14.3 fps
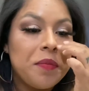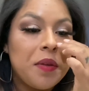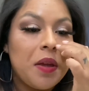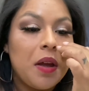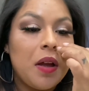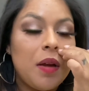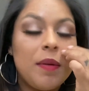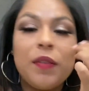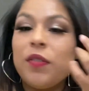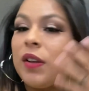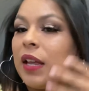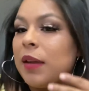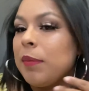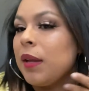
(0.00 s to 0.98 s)
If you
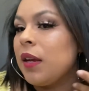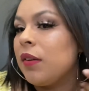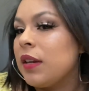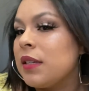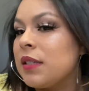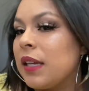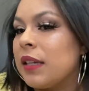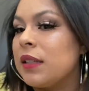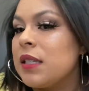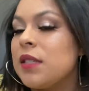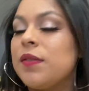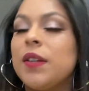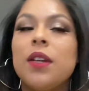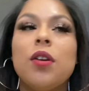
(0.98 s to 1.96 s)
like my earrings, like
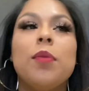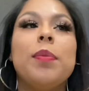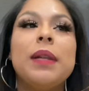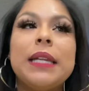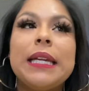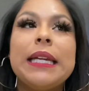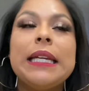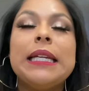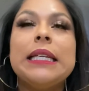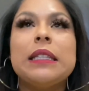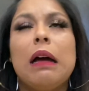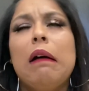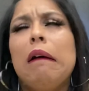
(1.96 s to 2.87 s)
this video, please.